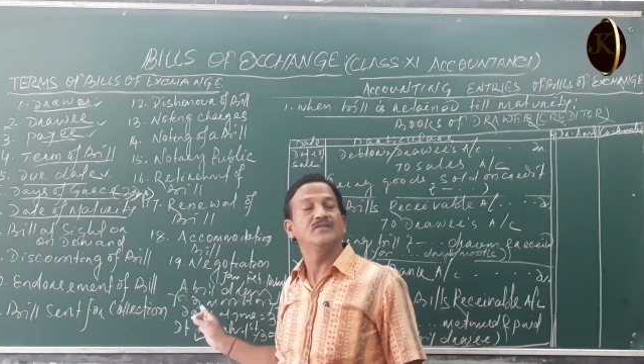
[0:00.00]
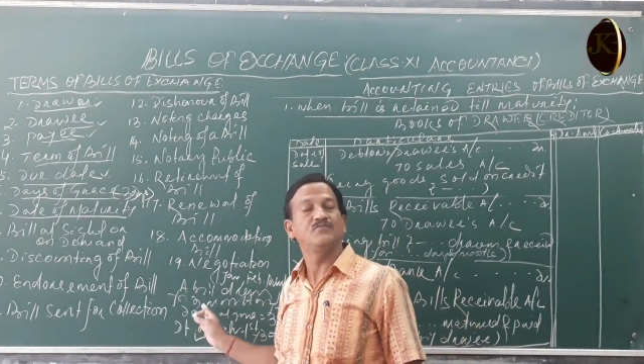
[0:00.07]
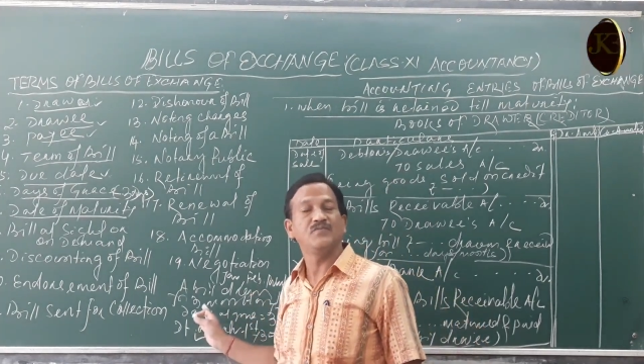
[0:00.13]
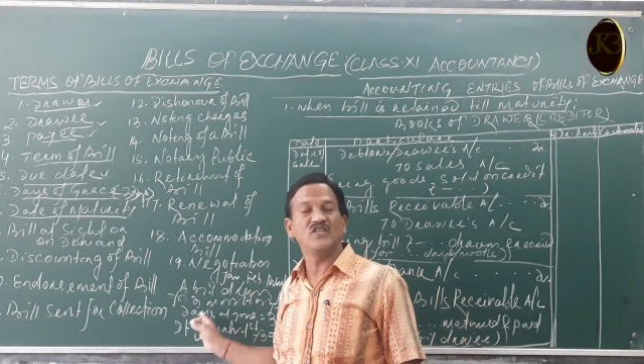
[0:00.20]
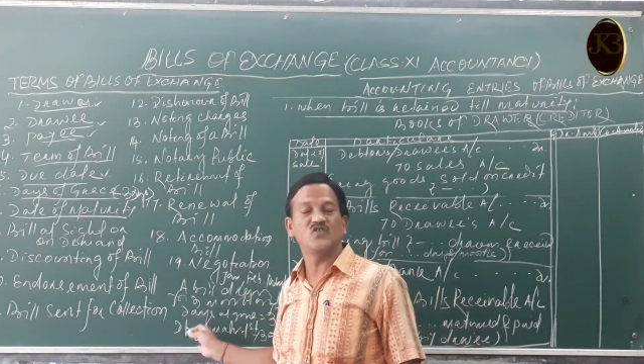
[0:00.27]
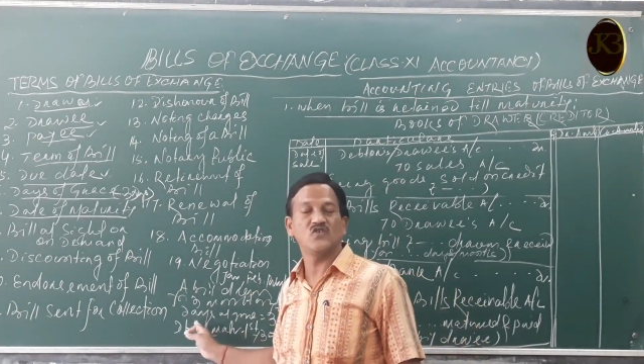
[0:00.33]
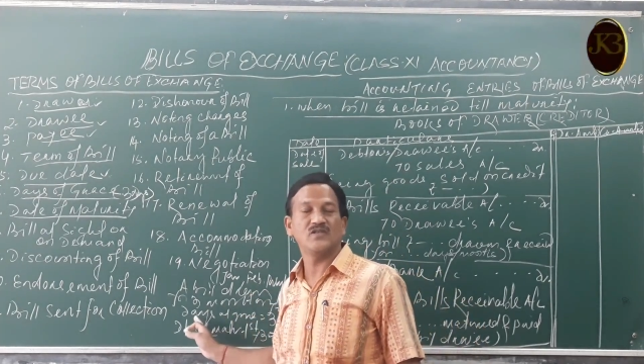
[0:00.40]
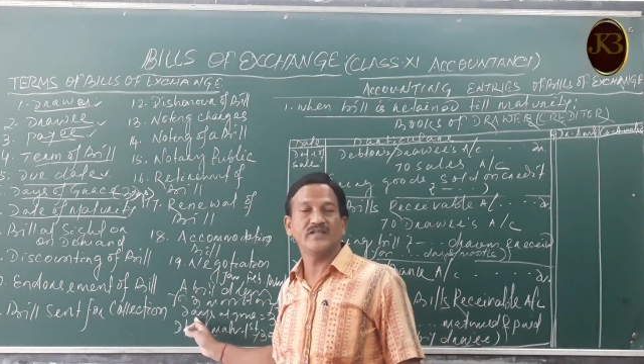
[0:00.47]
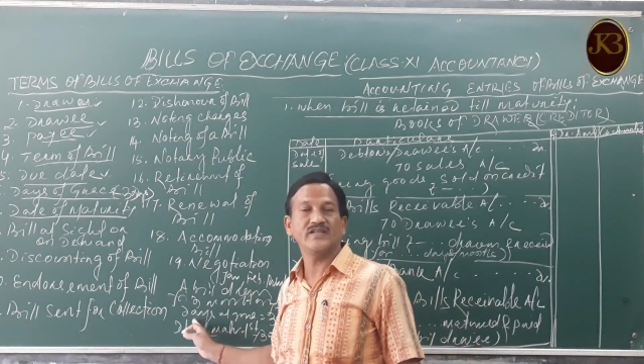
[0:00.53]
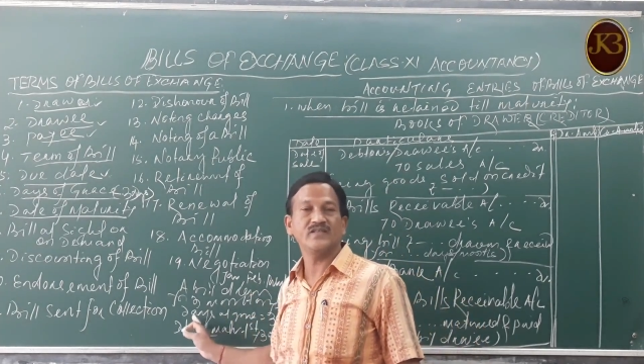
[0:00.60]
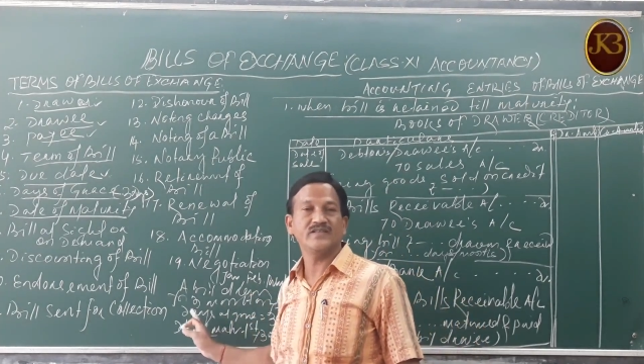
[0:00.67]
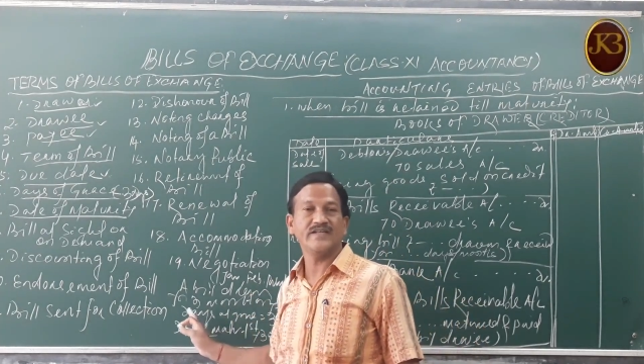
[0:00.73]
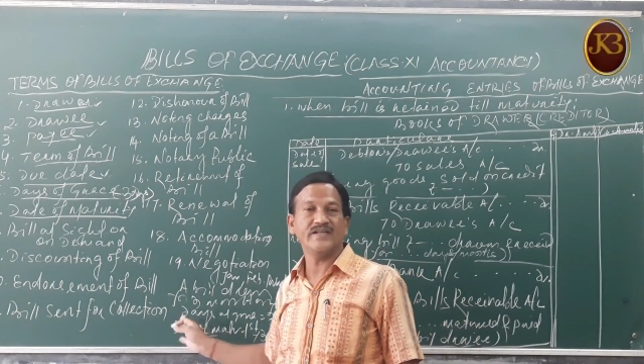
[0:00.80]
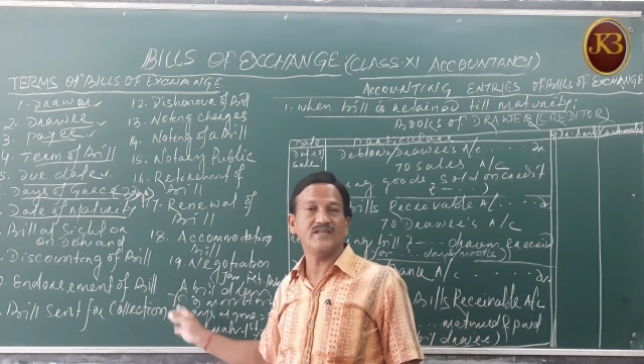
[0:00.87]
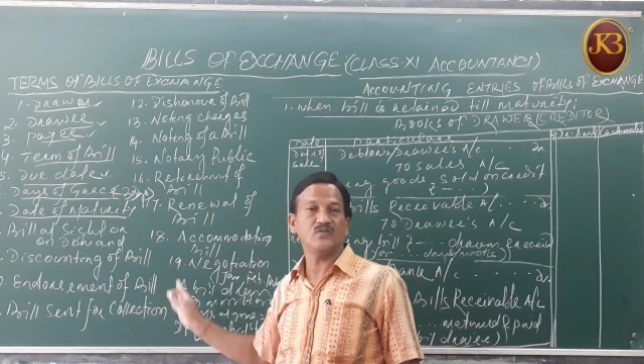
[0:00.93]

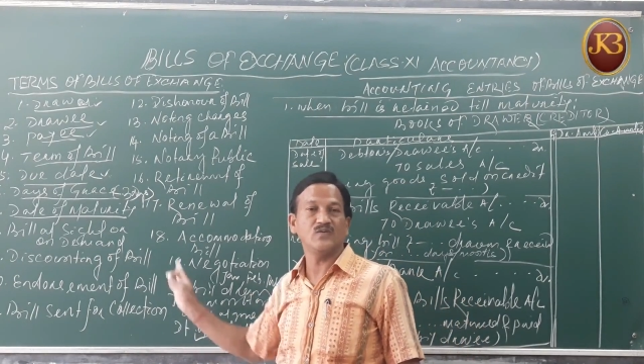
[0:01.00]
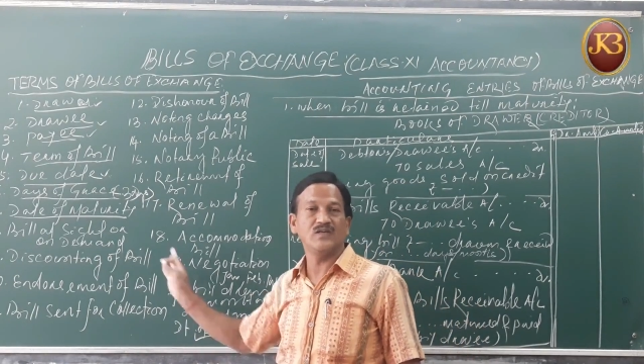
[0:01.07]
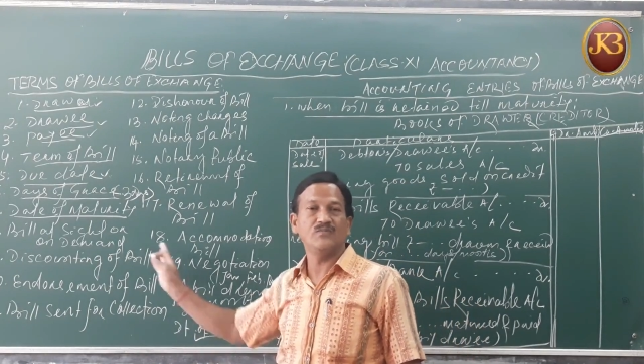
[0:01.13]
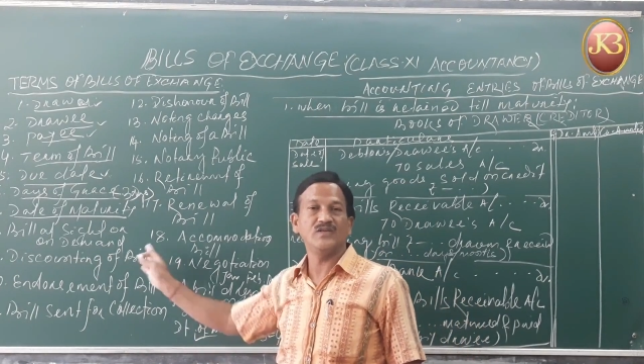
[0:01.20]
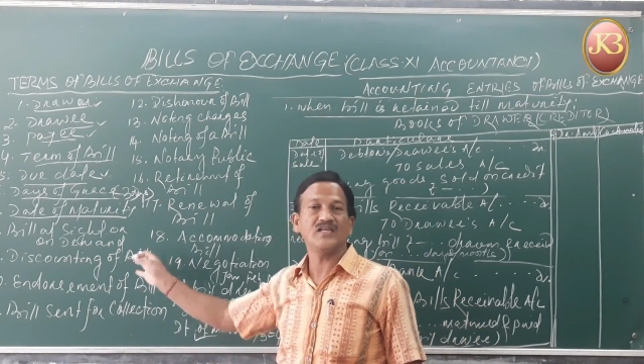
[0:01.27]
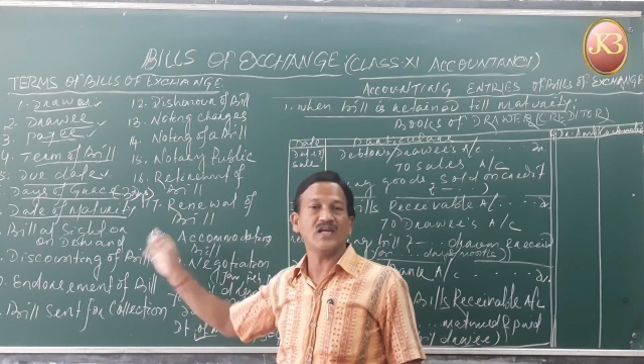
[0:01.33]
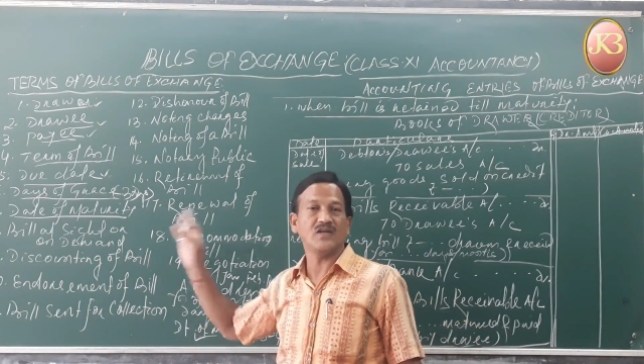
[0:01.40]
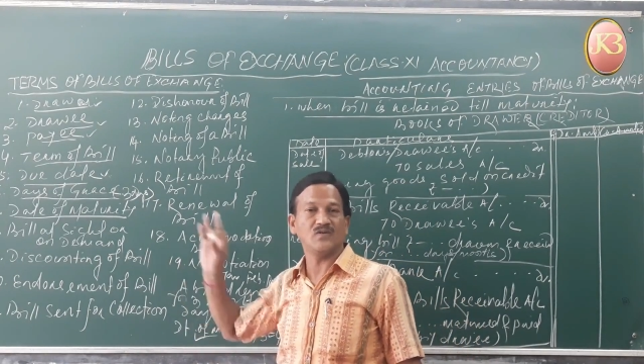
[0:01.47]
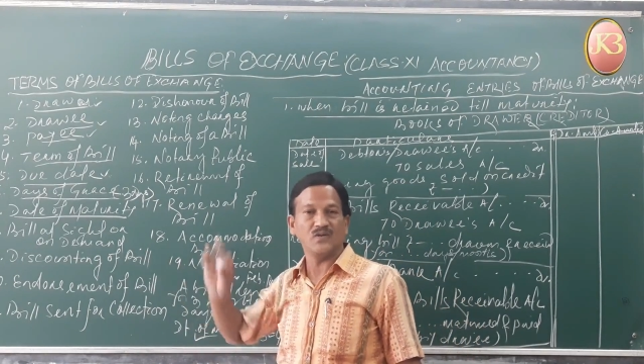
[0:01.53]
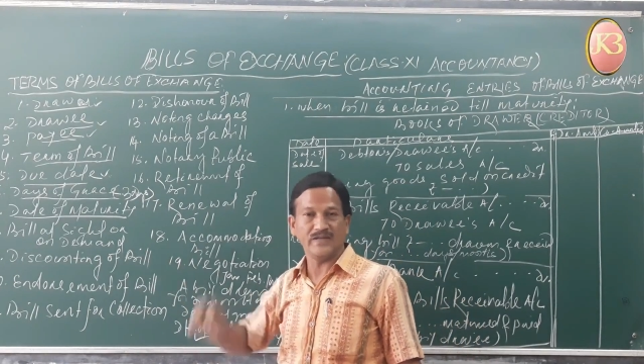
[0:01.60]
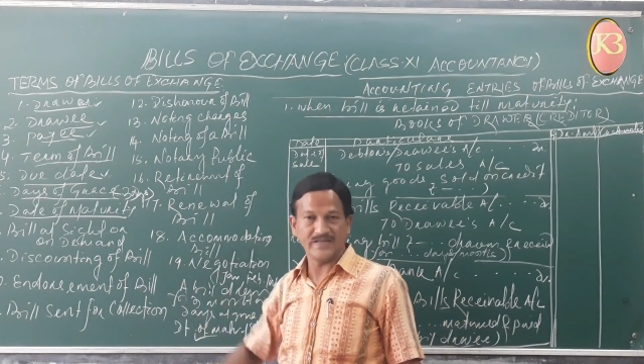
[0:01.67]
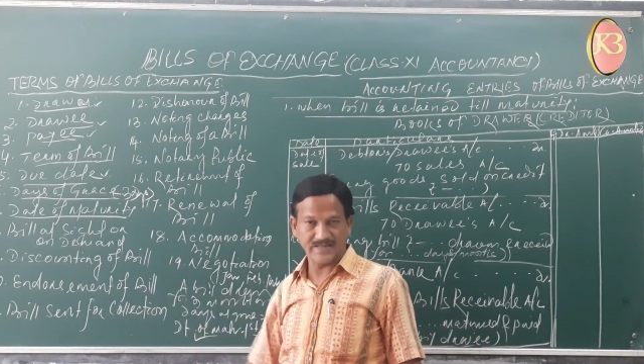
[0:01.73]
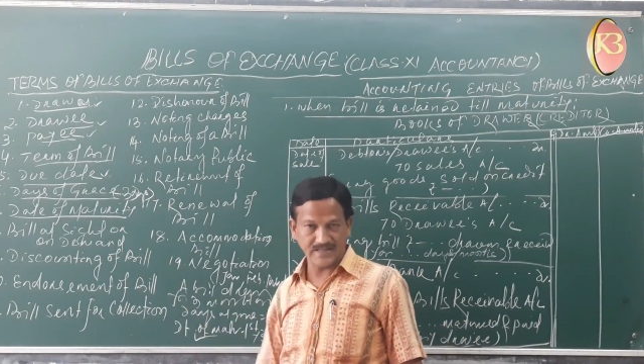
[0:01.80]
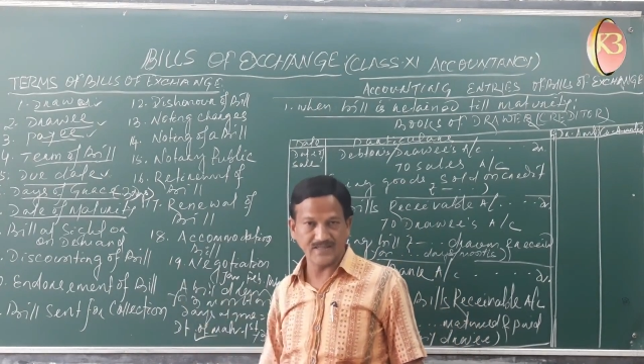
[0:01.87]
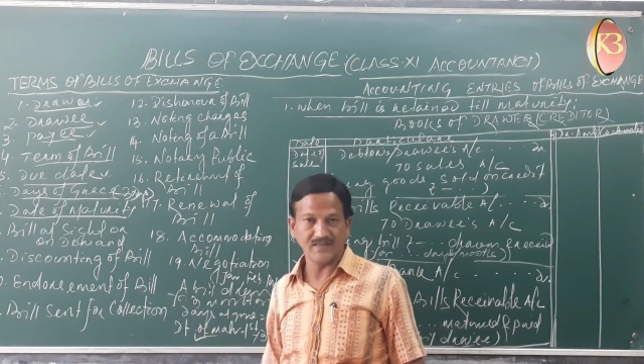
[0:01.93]
maturity date will be
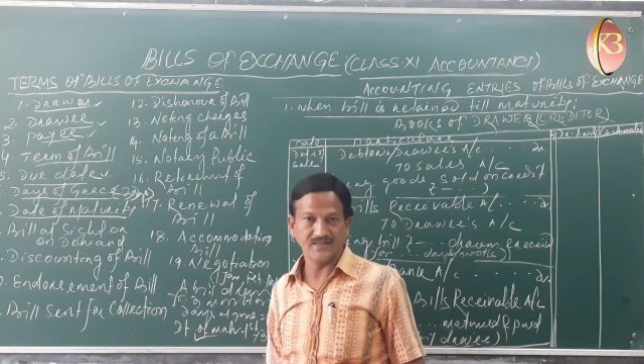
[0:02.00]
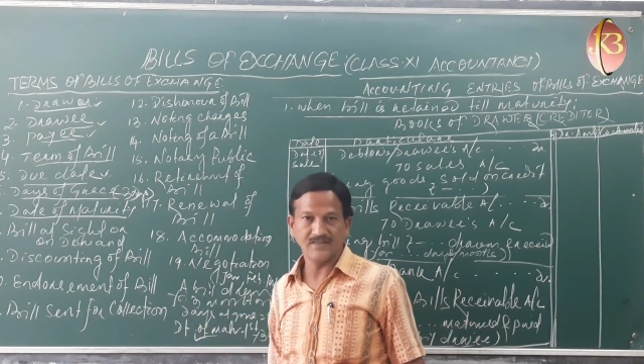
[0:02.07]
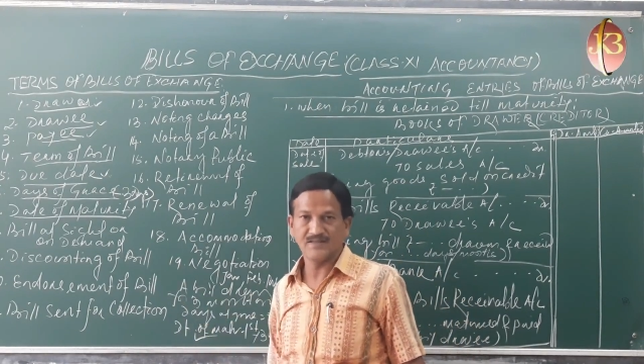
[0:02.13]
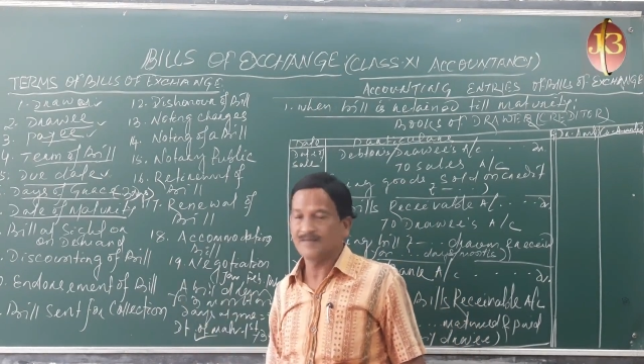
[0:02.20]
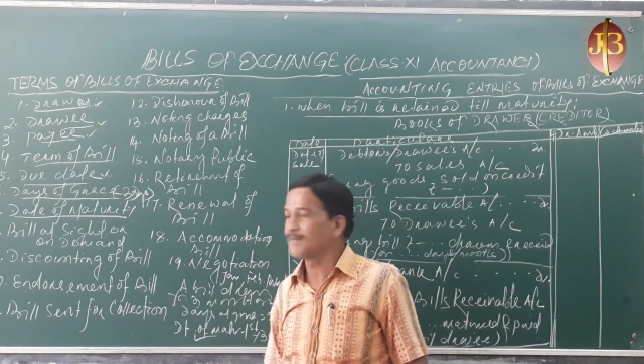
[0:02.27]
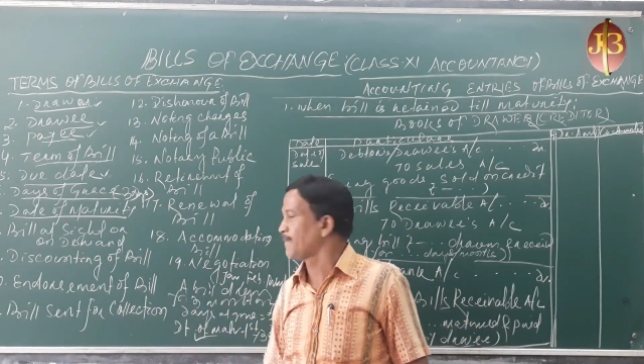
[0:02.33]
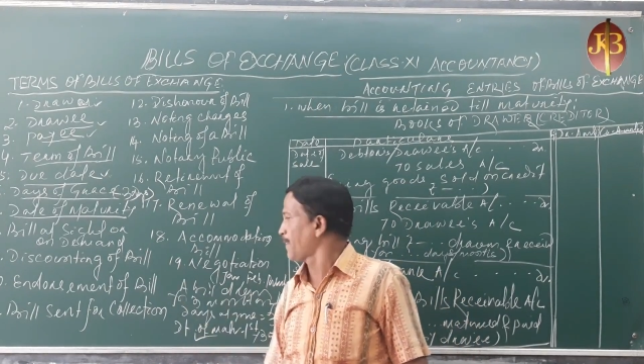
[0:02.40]
calculated.